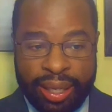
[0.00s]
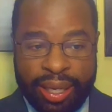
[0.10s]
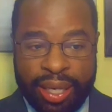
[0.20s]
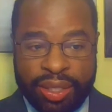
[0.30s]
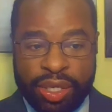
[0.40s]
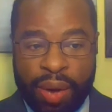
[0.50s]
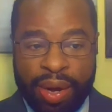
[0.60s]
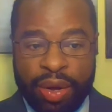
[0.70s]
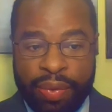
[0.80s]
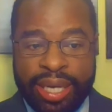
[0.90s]
the country's
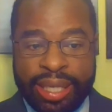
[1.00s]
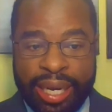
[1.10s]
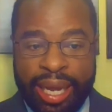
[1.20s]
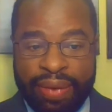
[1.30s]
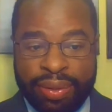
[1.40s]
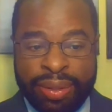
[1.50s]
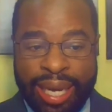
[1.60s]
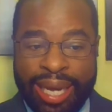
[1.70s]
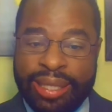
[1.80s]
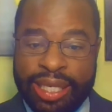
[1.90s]
already reached that level,
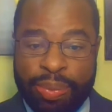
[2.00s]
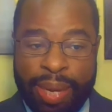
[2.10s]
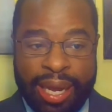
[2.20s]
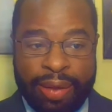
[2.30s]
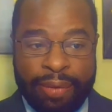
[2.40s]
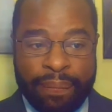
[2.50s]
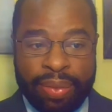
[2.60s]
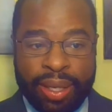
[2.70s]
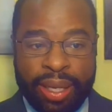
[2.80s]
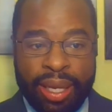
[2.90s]
and it's just May.
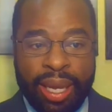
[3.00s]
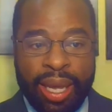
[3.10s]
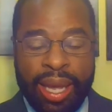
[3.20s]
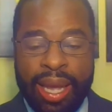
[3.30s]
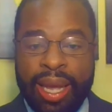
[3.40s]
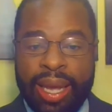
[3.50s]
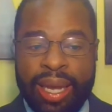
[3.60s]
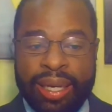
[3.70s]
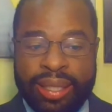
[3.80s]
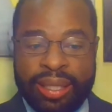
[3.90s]
In
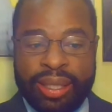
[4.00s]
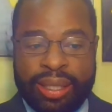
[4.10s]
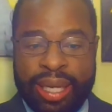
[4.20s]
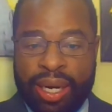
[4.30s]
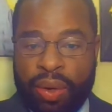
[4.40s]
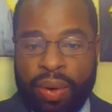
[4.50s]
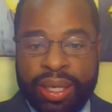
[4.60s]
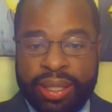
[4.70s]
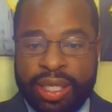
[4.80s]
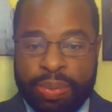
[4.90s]
addition to that, according
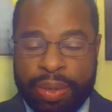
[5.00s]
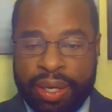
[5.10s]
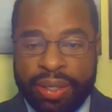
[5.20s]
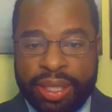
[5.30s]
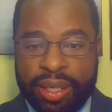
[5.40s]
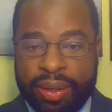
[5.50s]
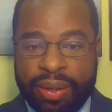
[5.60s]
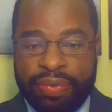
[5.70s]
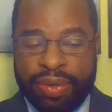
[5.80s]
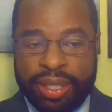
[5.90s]
to this Brennan Center
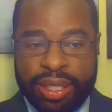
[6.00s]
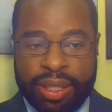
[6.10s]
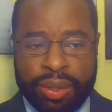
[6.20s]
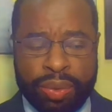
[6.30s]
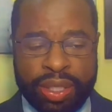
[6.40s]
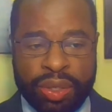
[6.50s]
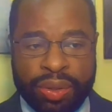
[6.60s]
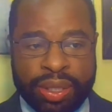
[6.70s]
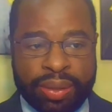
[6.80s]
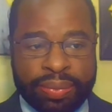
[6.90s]
for Justice
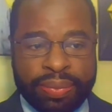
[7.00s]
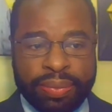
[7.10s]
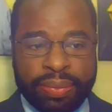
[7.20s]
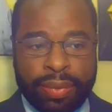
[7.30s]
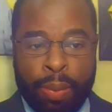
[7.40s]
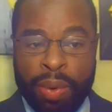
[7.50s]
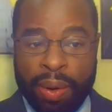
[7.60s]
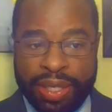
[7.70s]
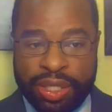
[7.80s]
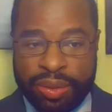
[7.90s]
research, more
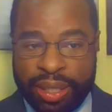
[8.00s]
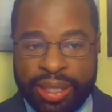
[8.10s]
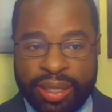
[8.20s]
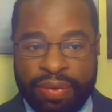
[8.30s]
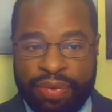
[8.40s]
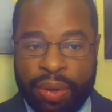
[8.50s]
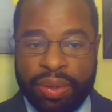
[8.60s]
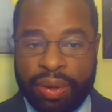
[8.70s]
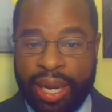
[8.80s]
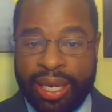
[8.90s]
restrictions of vote
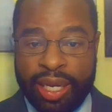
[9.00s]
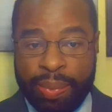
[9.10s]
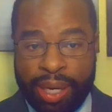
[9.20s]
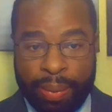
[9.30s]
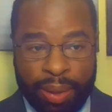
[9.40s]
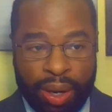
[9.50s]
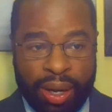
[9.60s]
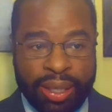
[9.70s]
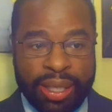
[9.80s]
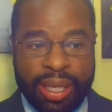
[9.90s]
are likely to become
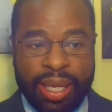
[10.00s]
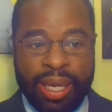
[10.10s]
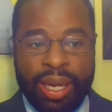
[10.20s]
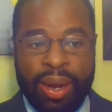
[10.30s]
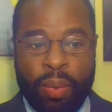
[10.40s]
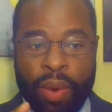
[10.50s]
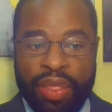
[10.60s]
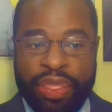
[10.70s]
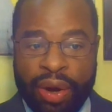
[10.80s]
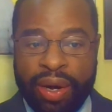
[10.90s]
law.
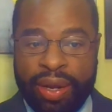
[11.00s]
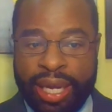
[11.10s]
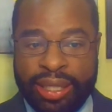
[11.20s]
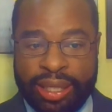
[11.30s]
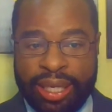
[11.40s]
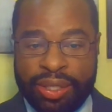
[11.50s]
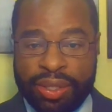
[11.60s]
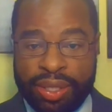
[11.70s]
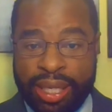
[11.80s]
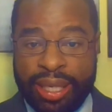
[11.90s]
1/3 of legislatures are
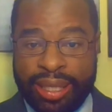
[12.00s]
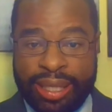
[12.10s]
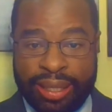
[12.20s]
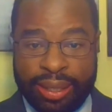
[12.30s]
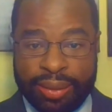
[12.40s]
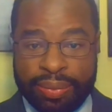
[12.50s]
still in session.